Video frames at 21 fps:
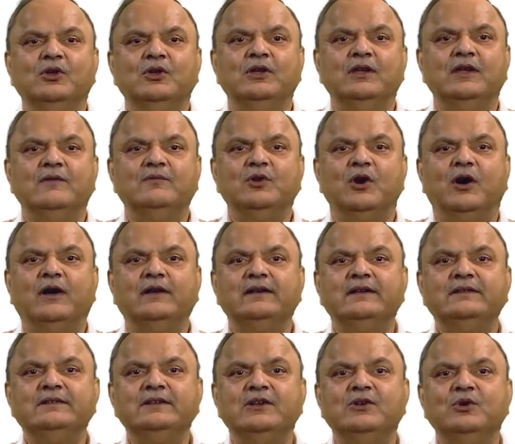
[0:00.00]
If the
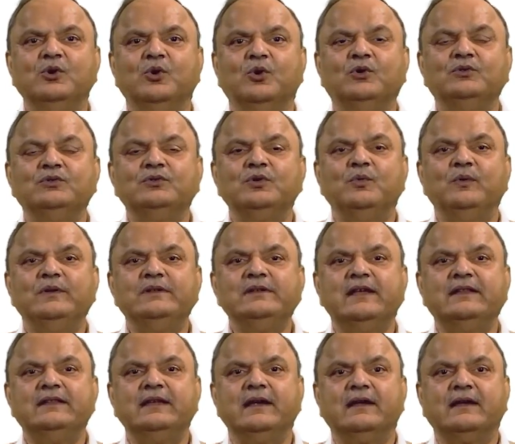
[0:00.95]
organization knows which
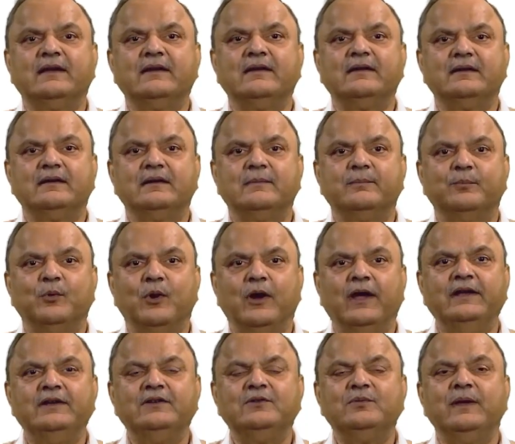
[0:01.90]
are the
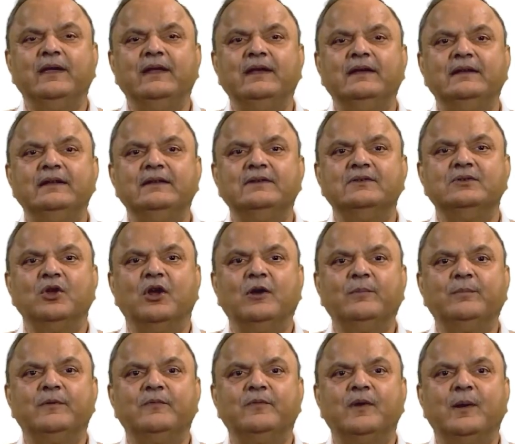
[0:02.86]
points where it is
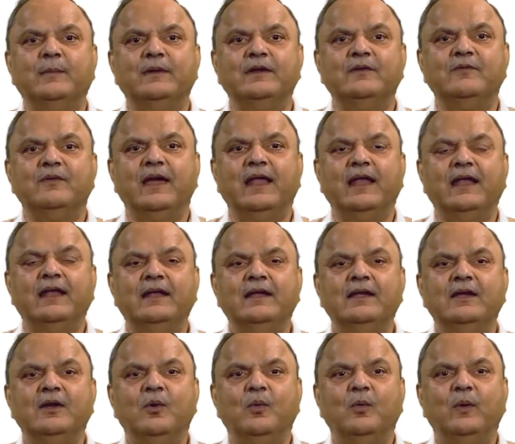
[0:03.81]
not performing well,
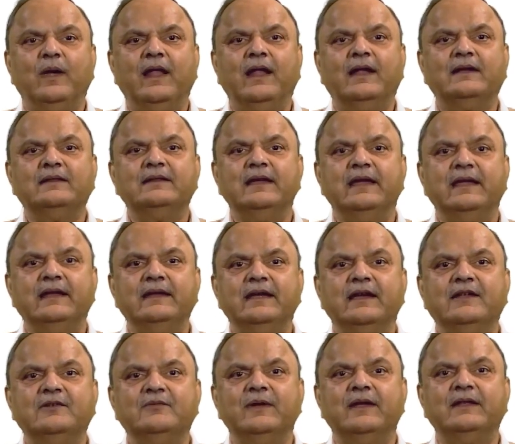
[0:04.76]
where are the
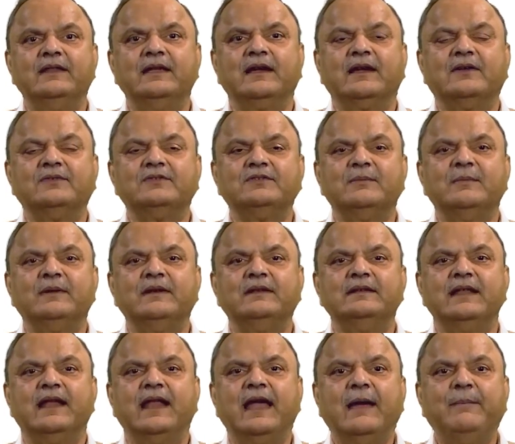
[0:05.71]
areas where the customer
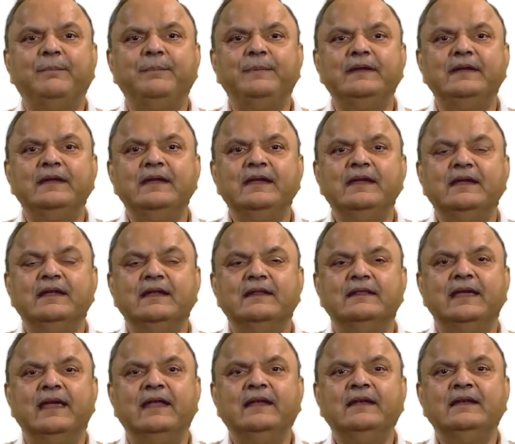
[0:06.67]
is unhappy,
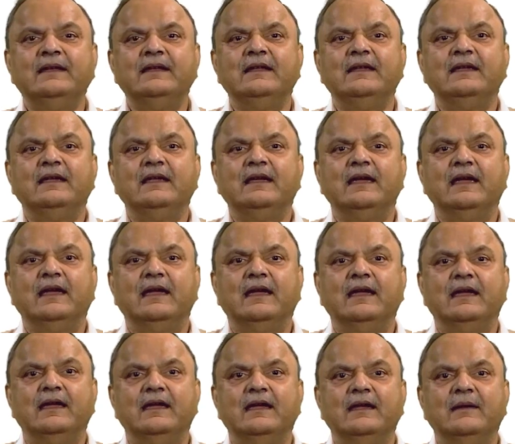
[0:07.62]
then
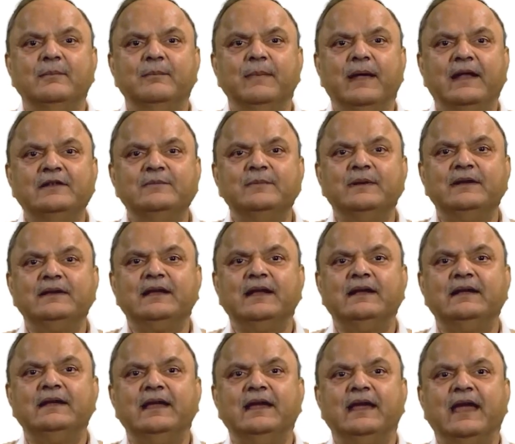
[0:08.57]
management
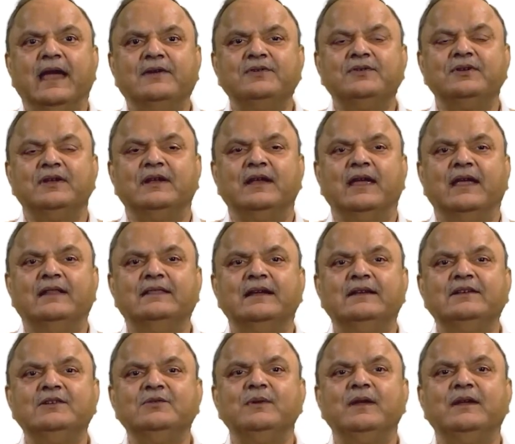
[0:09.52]
can take action, and
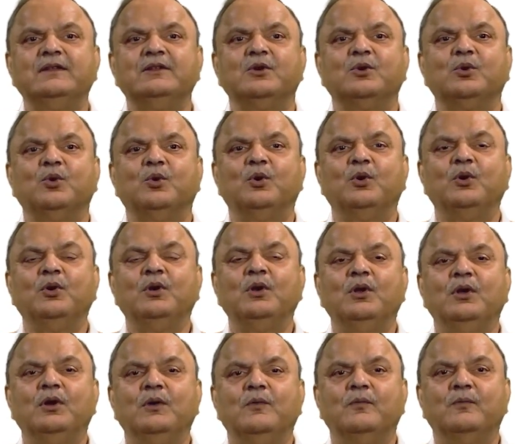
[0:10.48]
that is where the
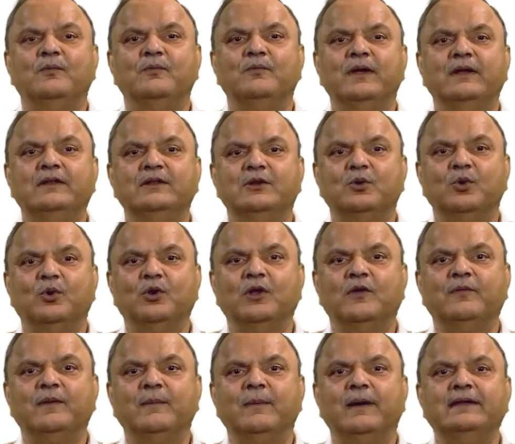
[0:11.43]
role
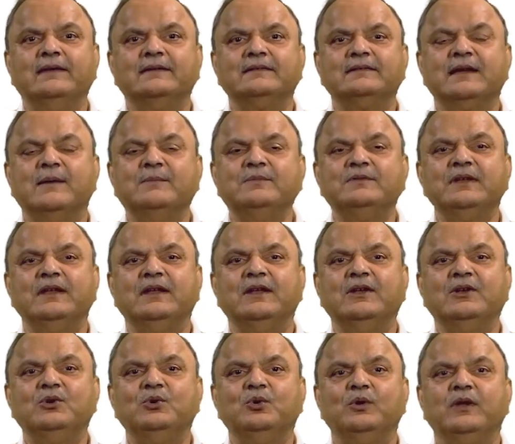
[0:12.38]
of MIS comes
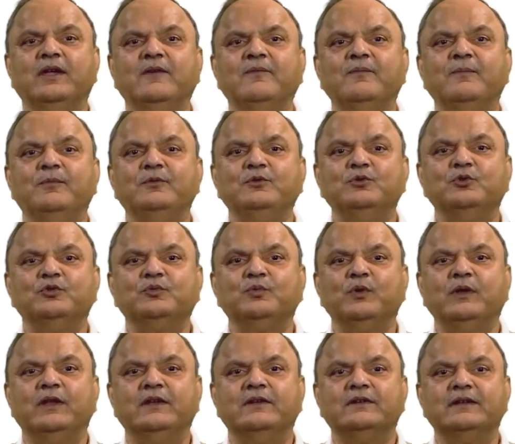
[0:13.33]
in to give
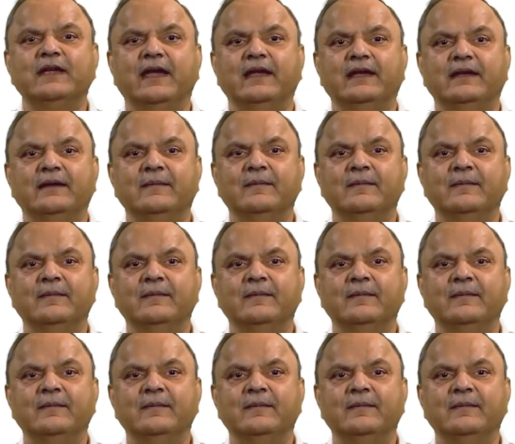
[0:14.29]
useful insight.